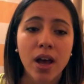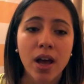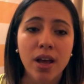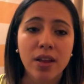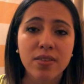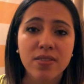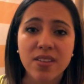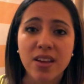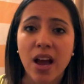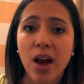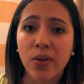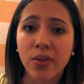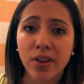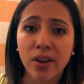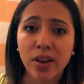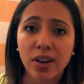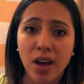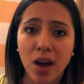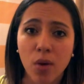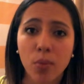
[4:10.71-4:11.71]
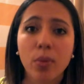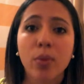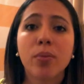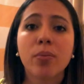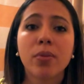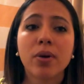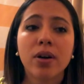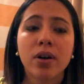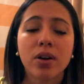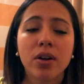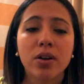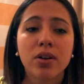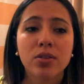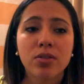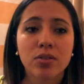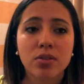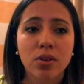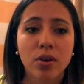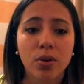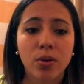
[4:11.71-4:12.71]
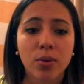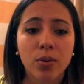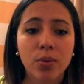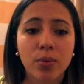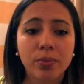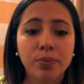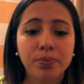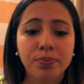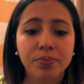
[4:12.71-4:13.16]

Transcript: and see how they could help them. So,